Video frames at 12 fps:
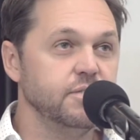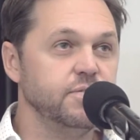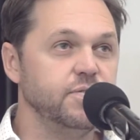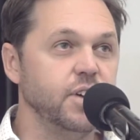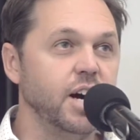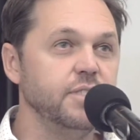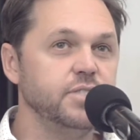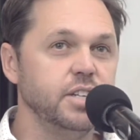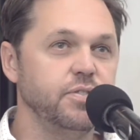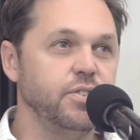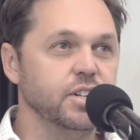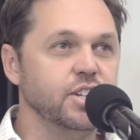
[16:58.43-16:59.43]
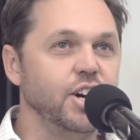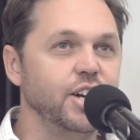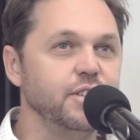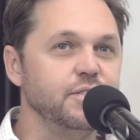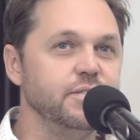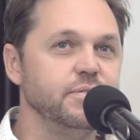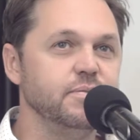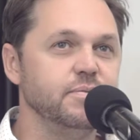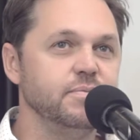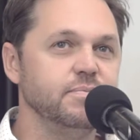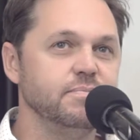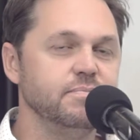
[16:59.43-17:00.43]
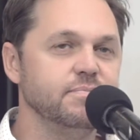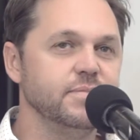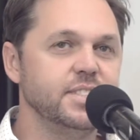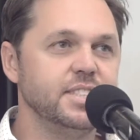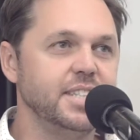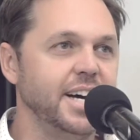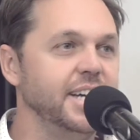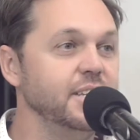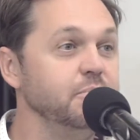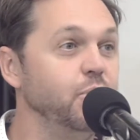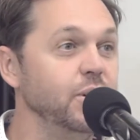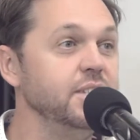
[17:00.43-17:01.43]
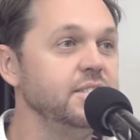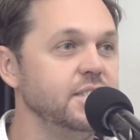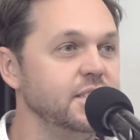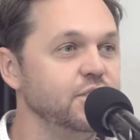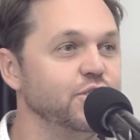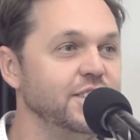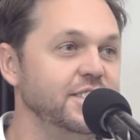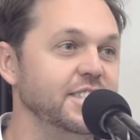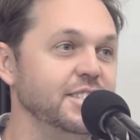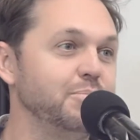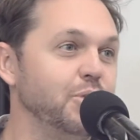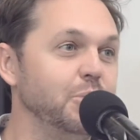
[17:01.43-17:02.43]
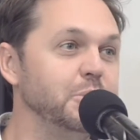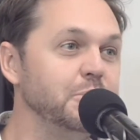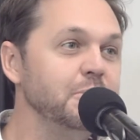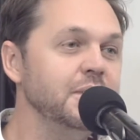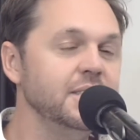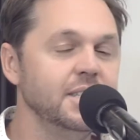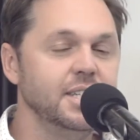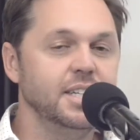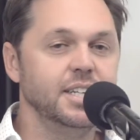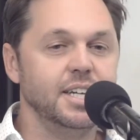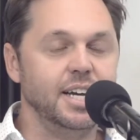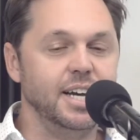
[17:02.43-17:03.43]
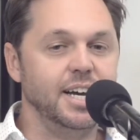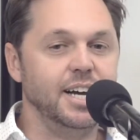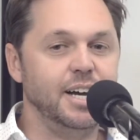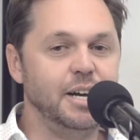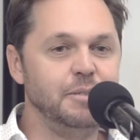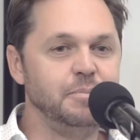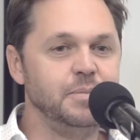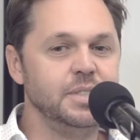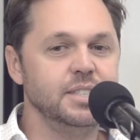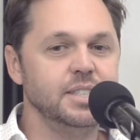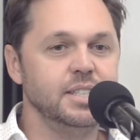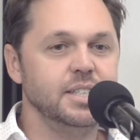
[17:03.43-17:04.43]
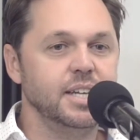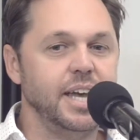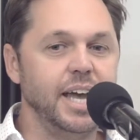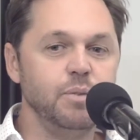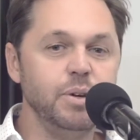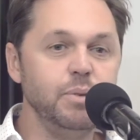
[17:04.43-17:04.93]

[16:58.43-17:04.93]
5 different kind of starting points in addressing the problem. And we